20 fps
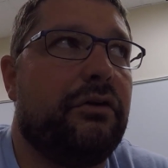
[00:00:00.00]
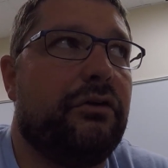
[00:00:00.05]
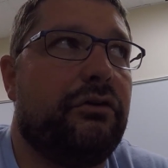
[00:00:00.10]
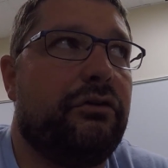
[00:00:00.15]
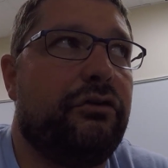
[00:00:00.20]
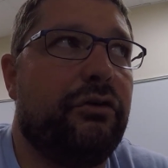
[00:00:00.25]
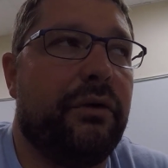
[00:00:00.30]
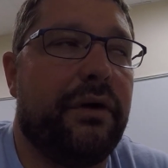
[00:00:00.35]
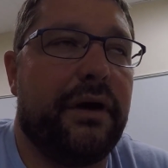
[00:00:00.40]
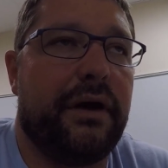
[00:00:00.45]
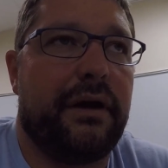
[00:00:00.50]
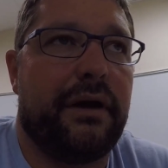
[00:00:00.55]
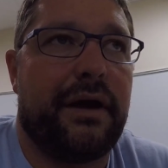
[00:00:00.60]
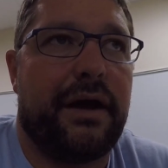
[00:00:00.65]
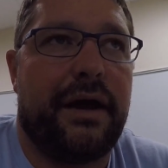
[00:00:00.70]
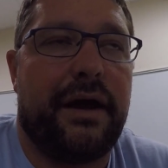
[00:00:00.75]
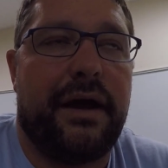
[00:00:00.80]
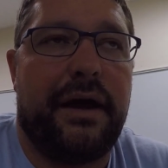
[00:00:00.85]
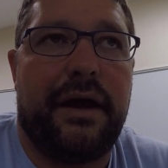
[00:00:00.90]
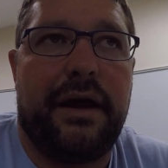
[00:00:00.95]
doing
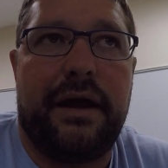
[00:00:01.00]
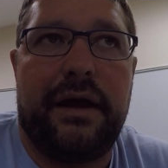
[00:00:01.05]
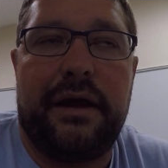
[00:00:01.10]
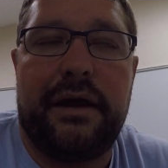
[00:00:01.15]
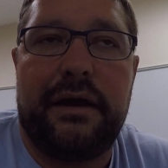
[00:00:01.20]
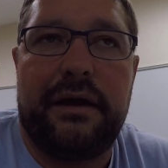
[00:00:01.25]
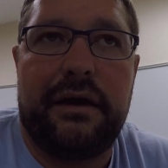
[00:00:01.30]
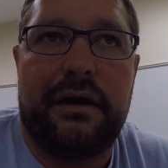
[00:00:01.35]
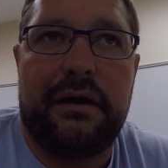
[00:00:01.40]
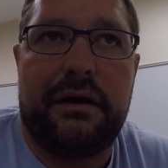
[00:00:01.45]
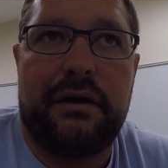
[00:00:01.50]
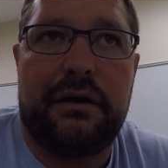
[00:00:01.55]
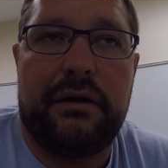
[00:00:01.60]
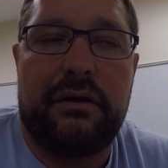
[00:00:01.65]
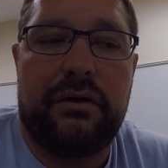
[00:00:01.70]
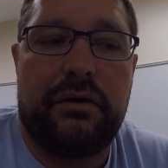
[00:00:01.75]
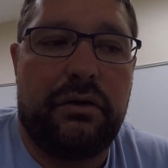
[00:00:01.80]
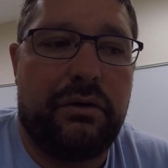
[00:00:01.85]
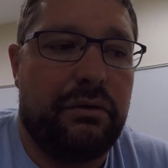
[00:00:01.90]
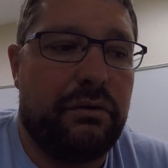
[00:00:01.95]
a
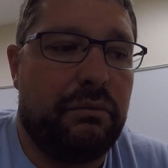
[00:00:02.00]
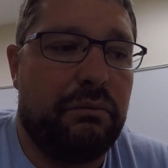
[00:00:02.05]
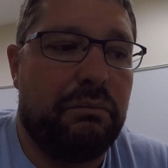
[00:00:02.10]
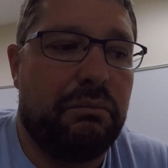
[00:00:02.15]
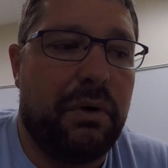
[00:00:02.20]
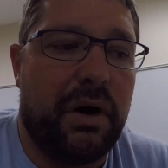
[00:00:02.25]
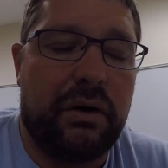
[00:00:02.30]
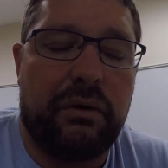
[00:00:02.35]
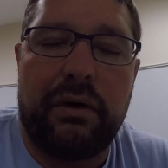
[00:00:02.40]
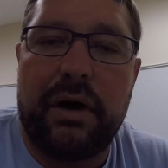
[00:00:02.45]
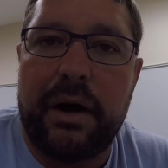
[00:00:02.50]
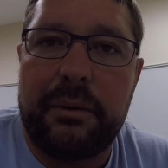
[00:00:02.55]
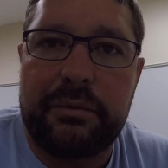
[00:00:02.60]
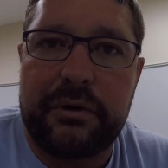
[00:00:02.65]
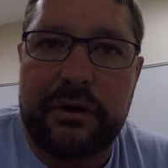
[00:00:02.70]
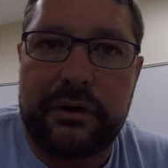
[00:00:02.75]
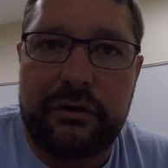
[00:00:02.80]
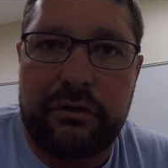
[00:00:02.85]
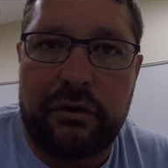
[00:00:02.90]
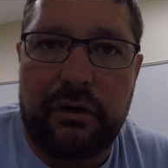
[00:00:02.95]

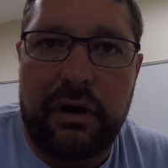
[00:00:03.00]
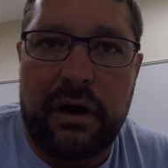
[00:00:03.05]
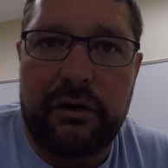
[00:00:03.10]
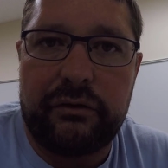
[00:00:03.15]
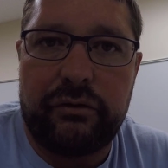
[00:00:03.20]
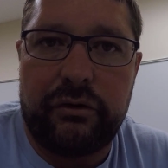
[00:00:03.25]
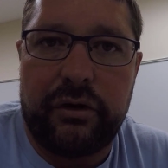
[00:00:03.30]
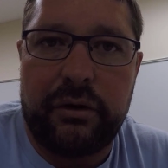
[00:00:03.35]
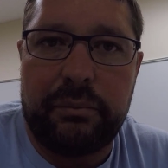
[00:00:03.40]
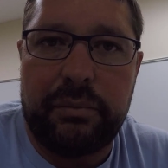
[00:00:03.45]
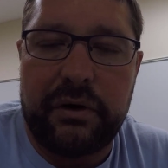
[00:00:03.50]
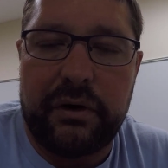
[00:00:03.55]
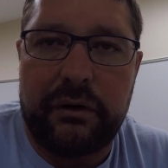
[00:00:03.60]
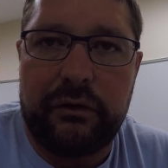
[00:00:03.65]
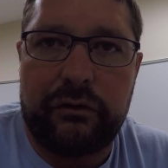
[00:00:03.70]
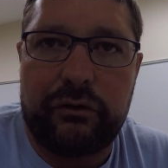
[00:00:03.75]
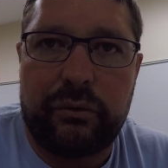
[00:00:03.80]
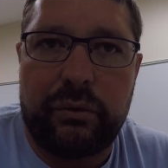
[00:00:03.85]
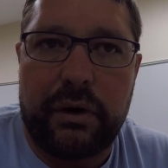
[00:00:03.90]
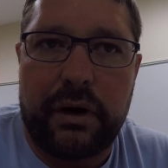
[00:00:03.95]
monohybrid cross and a Punnett
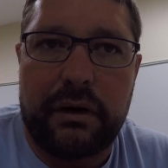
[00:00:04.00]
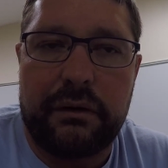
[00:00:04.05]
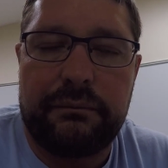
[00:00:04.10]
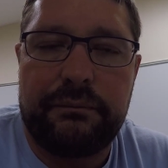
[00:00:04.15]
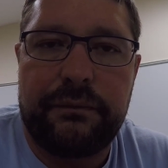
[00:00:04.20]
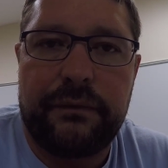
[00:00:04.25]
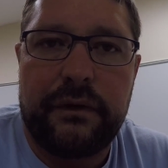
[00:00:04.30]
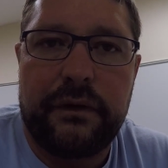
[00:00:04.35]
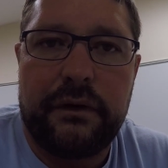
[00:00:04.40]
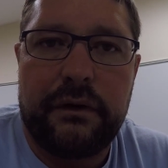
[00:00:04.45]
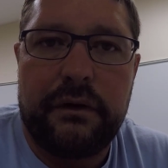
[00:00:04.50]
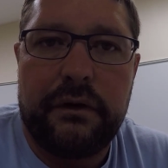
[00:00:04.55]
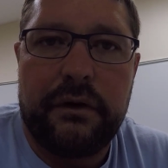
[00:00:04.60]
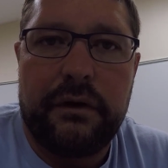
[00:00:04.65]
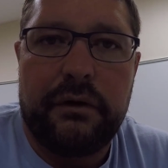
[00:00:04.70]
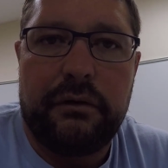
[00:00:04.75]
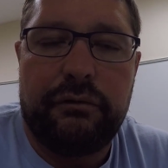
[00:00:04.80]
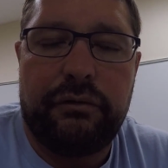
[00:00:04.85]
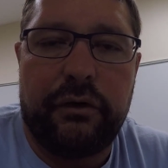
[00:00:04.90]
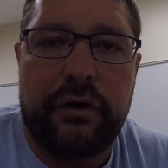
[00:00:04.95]
square.
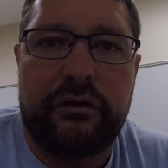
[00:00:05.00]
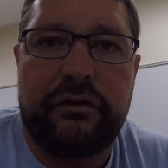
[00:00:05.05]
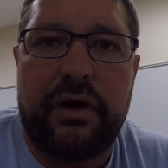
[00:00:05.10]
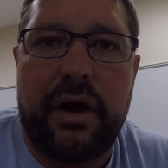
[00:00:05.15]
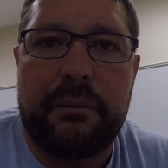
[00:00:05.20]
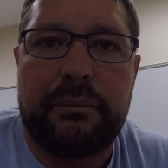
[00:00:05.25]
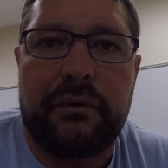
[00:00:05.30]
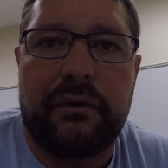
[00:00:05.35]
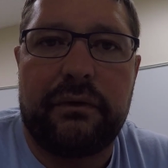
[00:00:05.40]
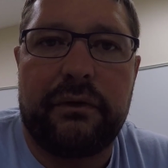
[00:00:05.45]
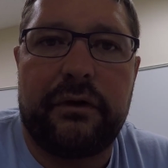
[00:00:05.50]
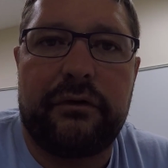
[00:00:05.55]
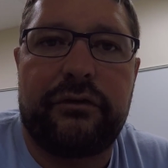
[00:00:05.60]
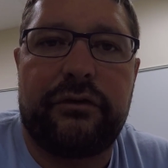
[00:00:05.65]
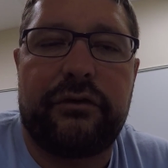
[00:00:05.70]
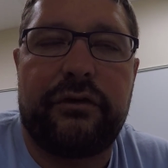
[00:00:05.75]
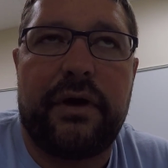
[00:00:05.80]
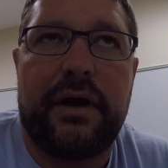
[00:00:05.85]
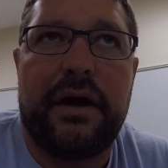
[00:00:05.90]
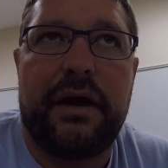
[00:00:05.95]
For example, let's
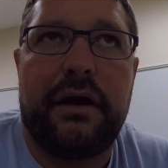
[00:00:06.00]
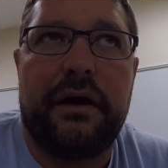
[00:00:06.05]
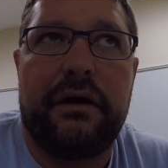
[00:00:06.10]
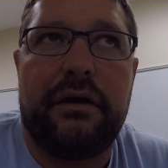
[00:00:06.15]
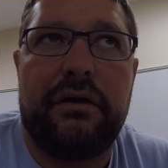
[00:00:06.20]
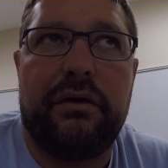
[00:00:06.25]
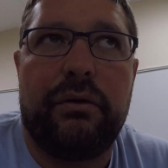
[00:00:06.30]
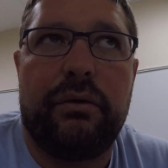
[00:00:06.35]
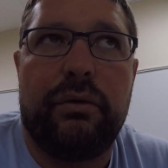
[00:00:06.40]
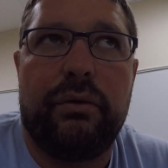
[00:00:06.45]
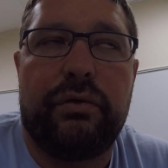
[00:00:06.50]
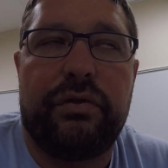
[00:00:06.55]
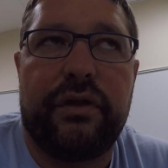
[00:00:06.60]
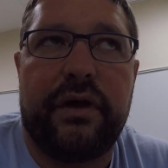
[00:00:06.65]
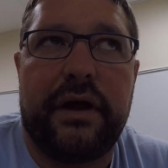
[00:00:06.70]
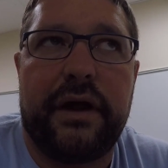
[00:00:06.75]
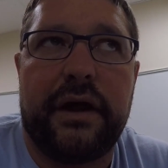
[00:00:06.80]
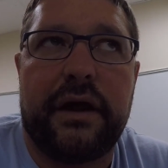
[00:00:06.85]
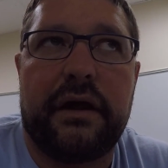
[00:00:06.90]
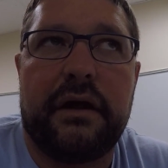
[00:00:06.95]
say you
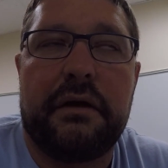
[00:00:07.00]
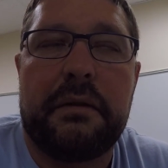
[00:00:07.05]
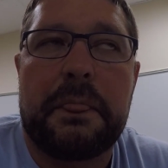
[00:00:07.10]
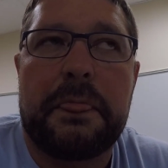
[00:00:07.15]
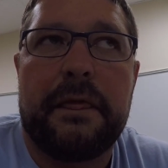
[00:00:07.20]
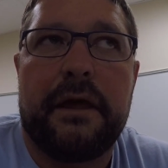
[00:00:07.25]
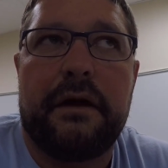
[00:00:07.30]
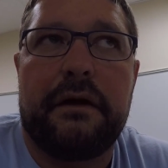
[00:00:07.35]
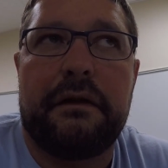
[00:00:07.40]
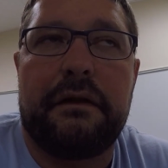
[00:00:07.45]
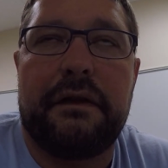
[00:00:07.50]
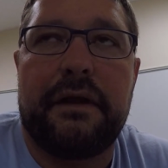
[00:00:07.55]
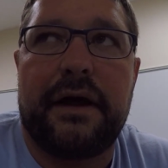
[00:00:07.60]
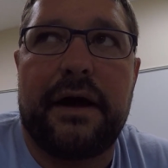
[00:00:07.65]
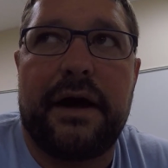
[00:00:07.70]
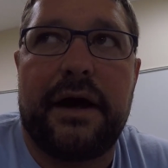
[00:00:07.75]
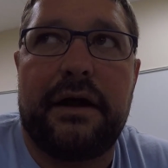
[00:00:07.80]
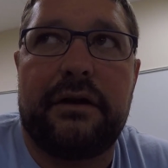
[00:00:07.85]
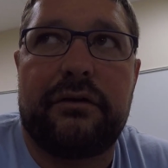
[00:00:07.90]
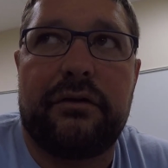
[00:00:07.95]
think
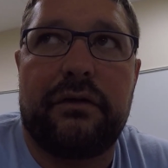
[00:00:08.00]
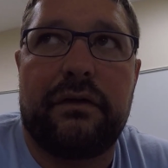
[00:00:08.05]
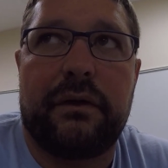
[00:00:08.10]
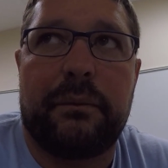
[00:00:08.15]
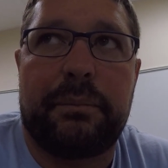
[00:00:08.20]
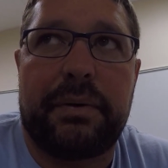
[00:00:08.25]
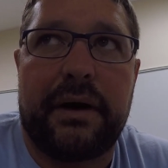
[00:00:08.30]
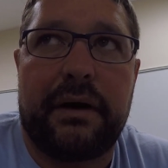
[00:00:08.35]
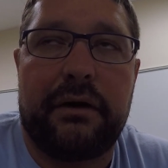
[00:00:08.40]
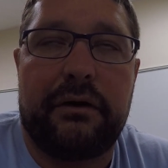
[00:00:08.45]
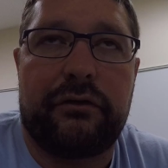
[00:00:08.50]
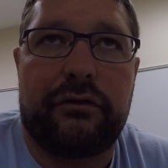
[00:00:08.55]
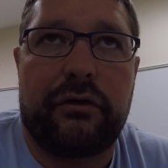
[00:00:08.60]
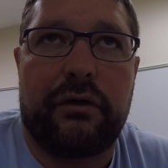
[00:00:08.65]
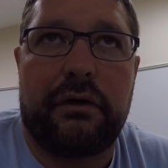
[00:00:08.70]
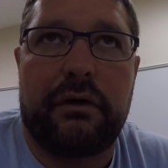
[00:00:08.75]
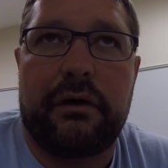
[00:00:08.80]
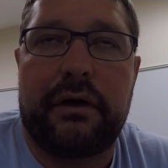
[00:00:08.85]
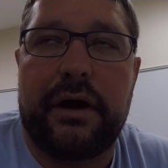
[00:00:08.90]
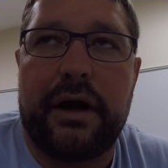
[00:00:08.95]
that the parents
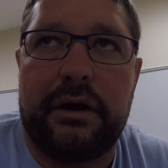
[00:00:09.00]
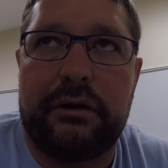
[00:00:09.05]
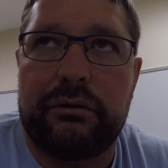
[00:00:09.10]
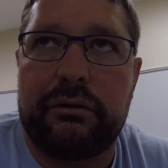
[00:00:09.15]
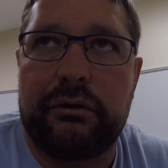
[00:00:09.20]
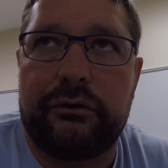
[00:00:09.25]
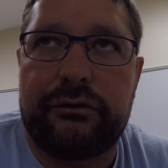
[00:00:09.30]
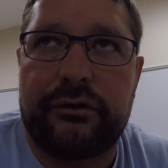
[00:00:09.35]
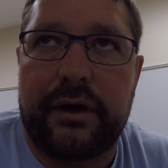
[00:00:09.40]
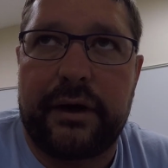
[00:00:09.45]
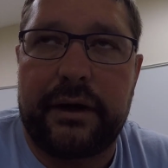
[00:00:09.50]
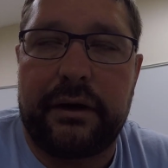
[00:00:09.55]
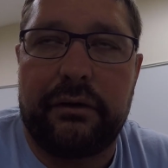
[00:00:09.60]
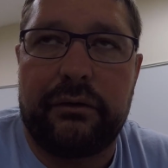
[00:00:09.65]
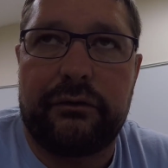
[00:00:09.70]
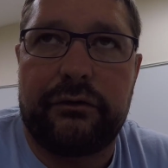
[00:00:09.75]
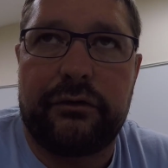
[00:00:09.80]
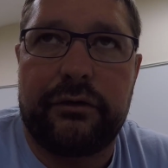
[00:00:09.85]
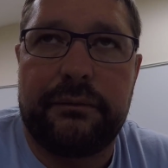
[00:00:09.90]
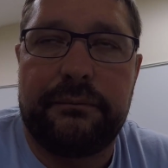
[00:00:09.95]
are
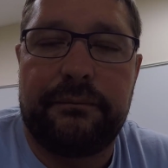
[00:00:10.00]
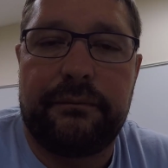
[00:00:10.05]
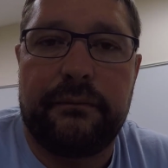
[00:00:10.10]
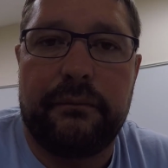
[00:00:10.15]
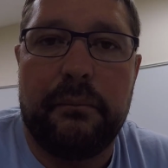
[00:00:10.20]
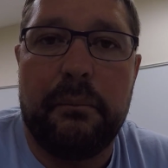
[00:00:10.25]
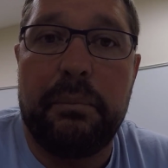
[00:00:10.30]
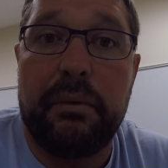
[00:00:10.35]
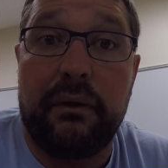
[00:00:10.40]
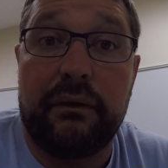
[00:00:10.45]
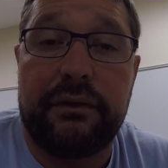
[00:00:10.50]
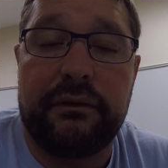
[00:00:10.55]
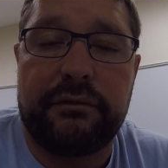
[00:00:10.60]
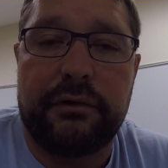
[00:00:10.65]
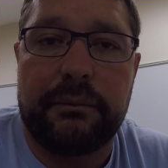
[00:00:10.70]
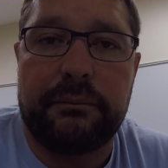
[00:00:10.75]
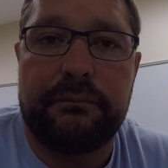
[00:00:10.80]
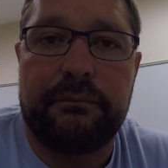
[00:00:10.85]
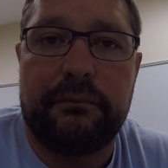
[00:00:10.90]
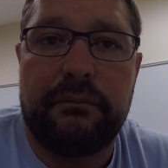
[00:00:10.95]
heterozygotes. Both of
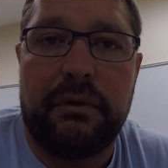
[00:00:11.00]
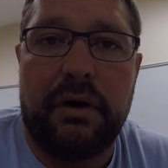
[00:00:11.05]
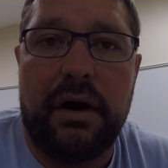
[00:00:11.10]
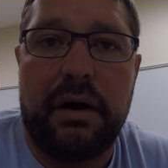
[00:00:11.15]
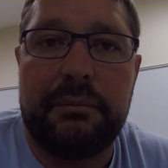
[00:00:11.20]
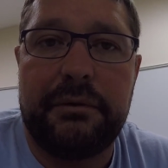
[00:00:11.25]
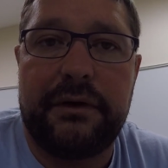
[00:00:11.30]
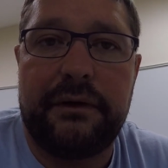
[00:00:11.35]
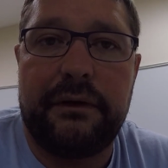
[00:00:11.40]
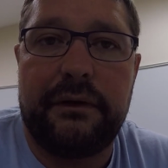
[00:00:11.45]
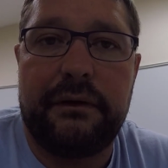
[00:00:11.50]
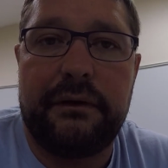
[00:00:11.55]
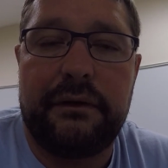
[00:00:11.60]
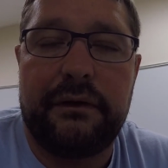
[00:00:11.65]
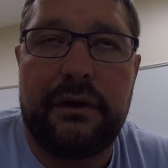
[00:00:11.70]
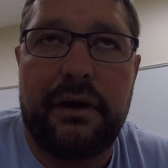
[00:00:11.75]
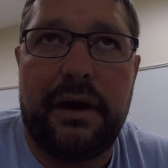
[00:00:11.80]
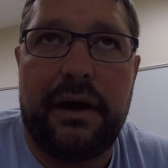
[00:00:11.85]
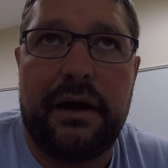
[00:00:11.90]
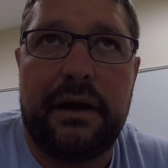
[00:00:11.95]
them, mom
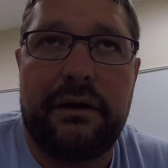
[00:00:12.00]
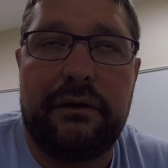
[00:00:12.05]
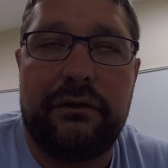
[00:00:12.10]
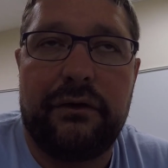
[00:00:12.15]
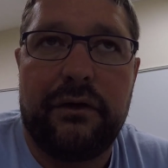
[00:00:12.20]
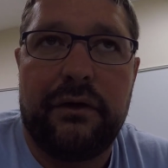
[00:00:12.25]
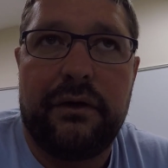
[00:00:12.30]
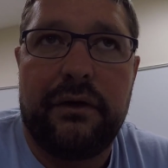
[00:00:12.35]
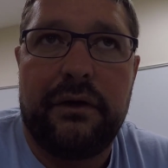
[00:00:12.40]
and